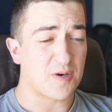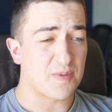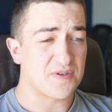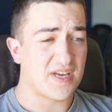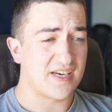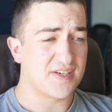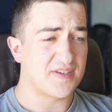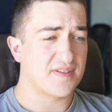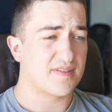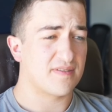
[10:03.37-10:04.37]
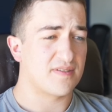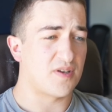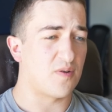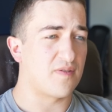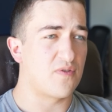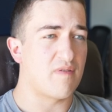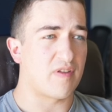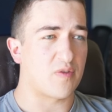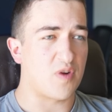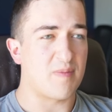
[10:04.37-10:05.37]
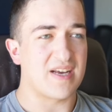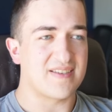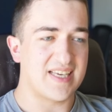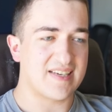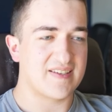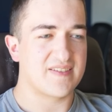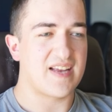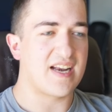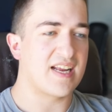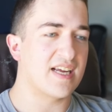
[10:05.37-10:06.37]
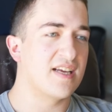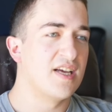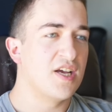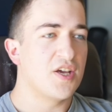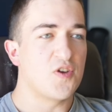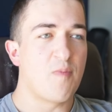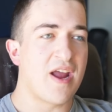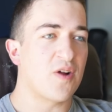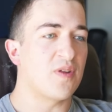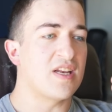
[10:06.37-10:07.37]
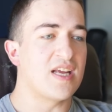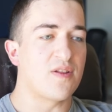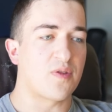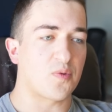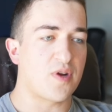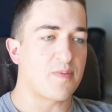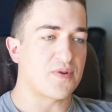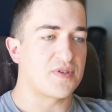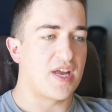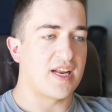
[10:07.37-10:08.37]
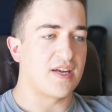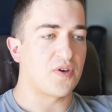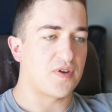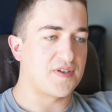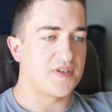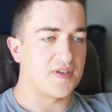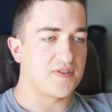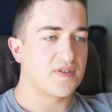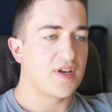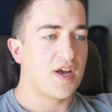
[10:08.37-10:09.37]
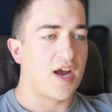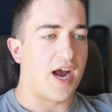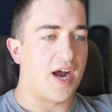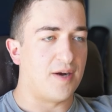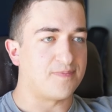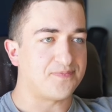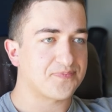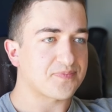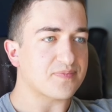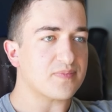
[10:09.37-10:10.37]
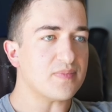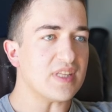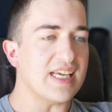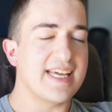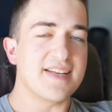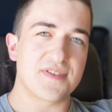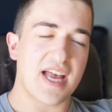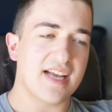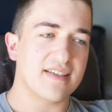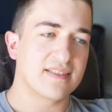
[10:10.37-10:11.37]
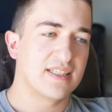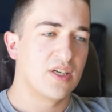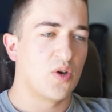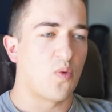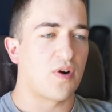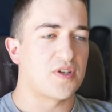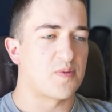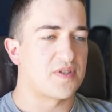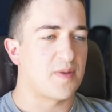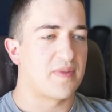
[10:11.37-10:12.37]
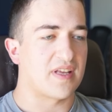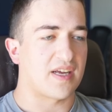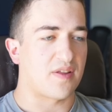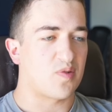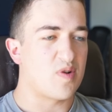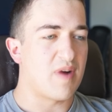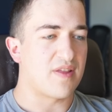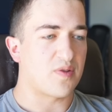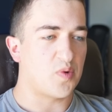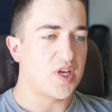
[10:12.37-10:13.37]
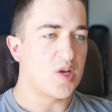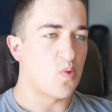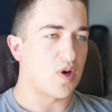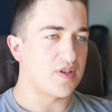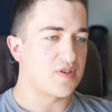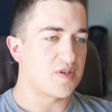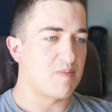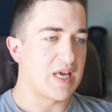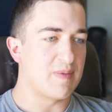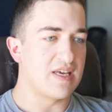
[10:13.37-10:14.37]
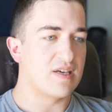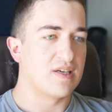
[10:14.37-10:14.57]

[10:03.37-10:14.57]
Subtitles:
percentages. So if you have a 3x6 ascending, you may only need 3% increases each set, whereas with something like a 3x3, where it's just maybe